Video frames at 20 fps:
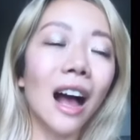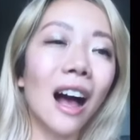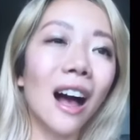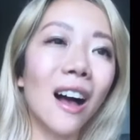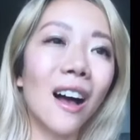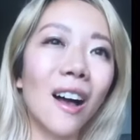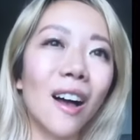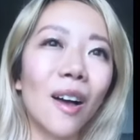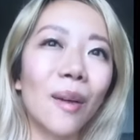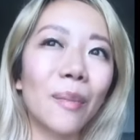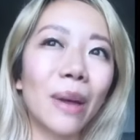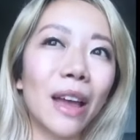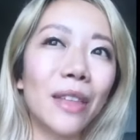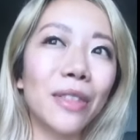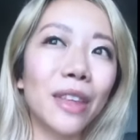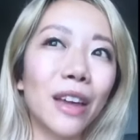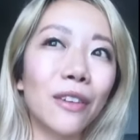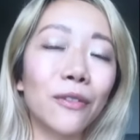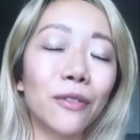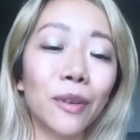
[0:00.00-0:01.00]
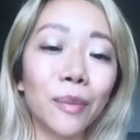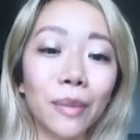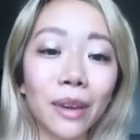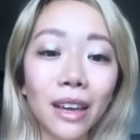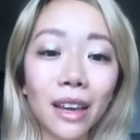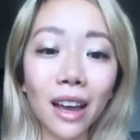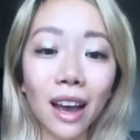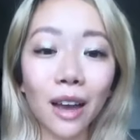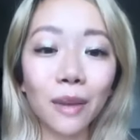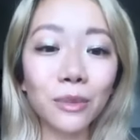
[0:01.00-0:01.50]
Um, and then for
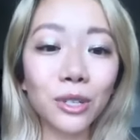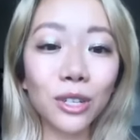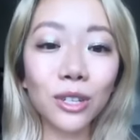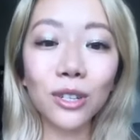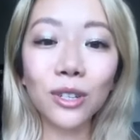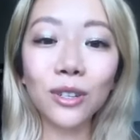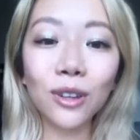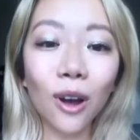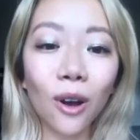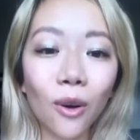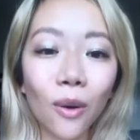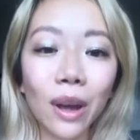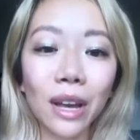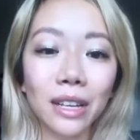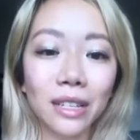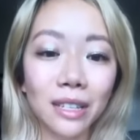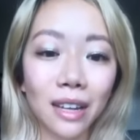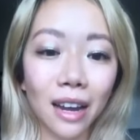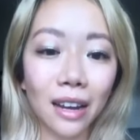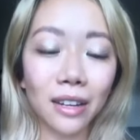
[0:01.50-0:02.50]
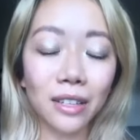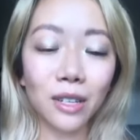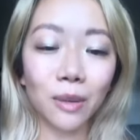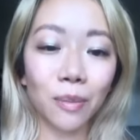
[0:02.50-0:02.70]
me, I'm just so excited